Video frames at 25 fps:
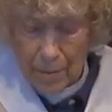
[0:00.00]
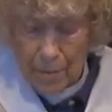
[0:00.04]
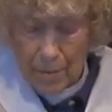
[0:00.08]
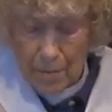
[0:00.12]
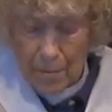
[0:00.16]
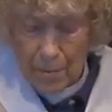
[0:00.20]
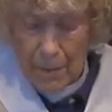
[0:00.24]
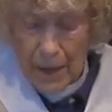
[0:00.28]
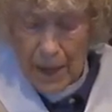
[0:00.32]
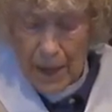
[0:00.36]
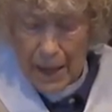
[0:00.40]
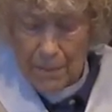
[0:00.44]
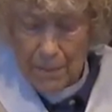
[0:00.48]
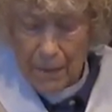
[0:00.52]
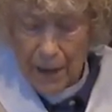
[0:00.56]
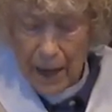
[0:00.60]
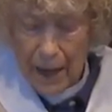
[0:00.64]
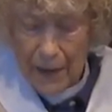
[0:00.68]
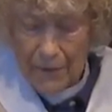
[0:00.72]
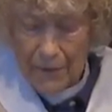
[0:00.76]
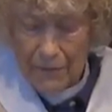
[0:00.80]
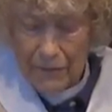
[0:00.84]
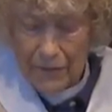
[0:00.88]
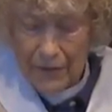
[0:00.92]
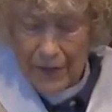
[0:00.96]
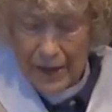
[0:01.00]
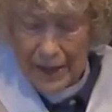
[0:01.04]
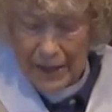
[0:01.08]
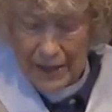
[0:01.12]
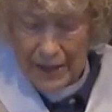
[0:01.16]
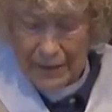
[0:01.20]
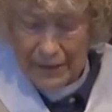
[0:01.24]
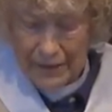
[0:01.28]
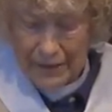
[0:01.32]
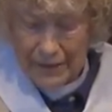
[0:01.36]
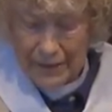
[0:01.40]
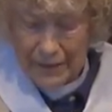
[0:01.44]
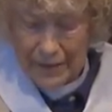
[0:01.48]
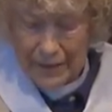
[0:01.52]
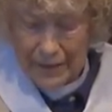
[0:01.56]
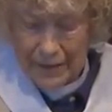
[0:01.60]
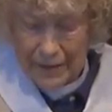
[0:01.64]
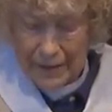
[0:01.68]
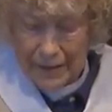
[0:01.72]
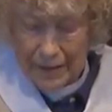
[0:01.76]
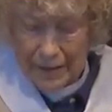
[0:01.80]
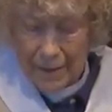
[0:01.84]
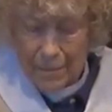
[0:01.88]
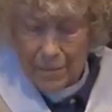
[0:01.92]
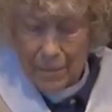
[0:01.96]
may by faith
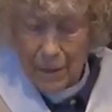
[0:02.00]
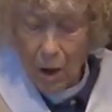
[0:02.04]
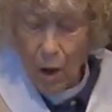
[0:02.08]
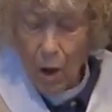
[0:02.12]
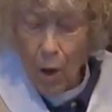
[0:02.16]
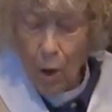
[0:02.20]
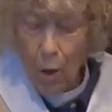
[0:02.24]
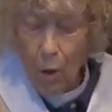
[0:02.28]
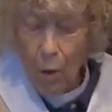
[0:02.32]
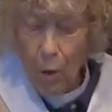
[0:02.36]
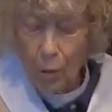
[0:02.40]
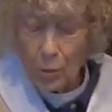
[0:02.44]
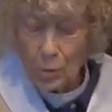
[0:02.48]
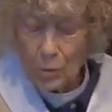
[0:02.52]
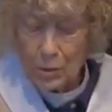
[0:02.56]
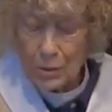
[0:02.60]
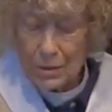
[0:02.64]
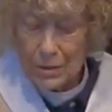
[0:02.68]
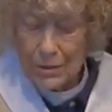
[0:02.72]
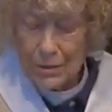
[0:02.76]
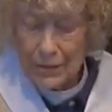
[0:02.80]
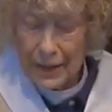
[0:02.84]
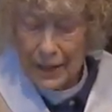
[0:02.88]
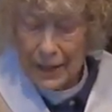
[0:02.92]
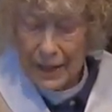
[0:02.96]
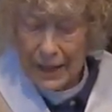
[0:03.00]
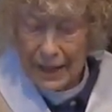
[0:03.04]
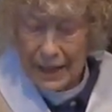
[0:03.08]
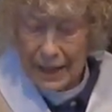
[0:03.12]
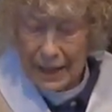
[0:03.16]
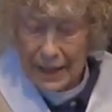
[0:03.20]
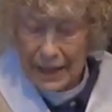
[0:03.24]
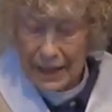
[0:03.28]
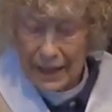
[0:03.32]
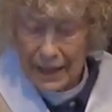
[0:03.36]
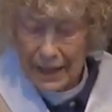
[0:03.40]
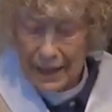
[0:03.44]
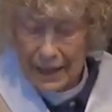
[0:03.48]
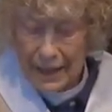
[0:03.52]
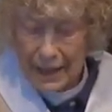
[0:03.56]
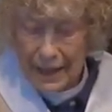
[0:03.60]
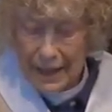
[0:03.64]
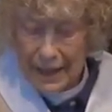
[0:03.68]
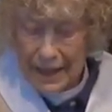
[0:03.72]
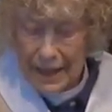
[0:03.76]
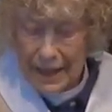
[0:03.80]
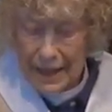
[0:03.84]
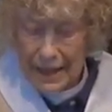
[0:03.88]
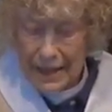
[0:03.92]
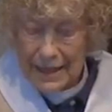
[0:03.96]
behold the King
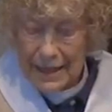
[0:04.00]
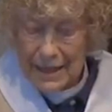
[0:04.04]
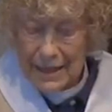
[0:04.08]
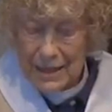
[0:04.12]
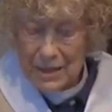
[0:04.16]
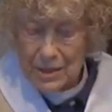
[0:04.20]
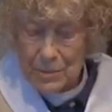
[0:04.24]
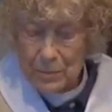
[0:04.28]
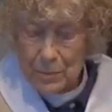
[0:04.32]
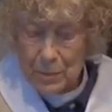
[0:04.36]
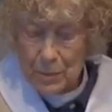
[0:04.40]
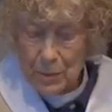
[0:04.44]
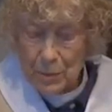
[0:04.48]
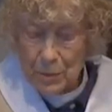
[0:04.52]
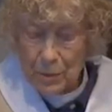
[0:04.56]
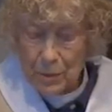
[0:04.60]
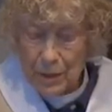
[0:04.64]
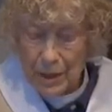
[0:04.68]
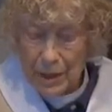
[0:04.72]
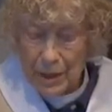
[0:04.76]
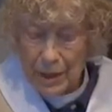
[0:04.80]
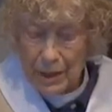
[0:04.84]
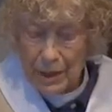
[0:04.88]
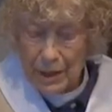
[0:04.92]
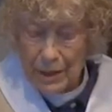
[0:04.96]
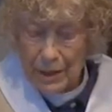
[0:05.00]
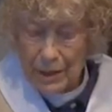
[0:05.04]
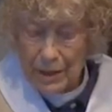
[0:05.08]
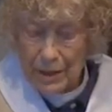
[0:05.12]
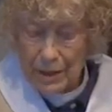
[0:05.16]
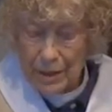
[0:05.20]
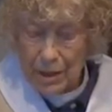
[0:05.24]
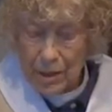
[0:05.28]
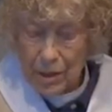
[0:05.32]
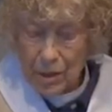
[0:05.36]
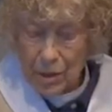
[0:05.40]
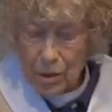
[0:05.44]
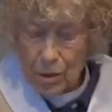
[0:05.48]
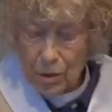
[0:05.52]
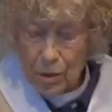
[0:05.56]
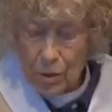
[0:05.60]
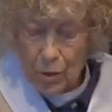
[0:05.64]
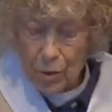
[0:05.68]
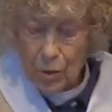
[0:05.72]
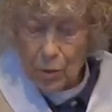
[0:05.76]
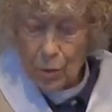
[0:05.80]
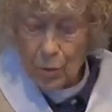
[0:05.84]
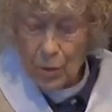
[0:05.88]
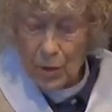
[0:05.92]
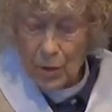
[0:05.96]
in his beauty,
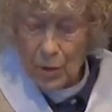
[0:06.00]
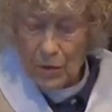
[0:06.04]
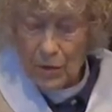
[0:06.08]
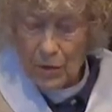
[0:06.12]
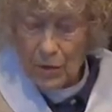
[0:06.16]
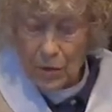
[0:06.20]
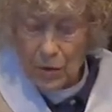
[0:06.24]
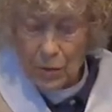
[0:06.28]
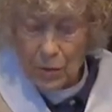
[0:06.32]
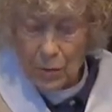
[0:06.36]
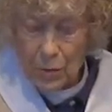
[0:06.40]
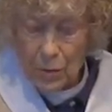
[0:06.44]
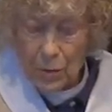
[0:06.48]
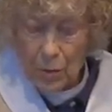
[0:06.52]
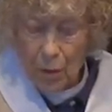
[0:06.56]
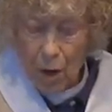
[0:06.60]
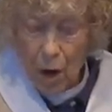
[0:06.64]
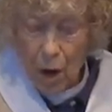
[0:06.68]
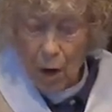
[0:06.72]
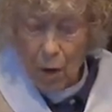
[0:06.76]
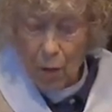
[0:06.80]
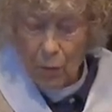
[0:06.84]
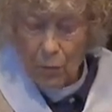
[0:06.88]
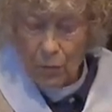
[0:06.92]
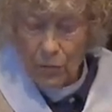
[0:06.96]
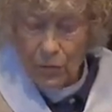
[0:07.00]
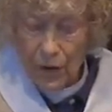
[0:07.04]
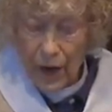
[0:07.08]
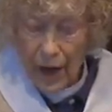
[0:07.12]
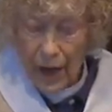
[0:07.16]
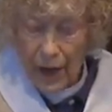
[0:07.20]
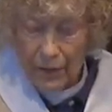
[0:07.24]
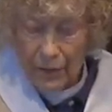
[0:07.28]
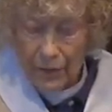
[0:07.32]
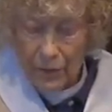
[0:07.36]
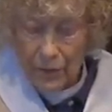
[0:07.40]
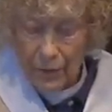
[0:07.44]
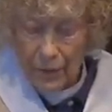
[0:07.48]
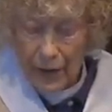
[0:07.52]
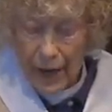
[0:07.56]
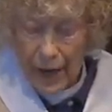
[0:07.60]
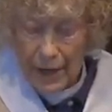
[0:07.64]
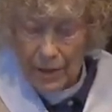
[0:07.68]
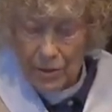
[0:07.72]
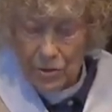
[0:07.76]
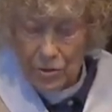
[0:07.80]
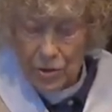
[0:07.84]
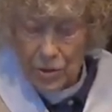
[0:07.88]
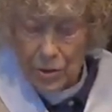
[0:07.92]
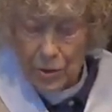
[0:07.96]
who with you, O Father,
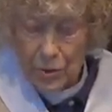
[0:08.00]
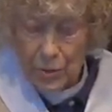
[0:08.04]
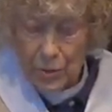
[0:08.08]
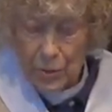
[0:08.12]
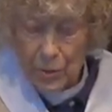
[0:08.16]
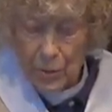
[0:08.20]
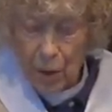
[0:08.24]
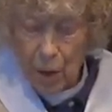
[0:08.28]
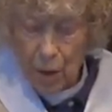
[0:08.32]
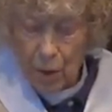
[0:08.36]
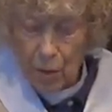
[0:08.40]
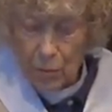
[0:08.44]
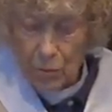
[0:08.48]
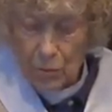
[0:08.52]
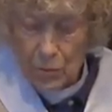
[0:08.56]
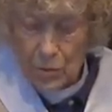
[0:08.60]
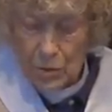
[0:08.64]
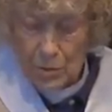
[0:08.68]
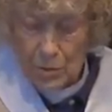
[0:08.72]
and you, O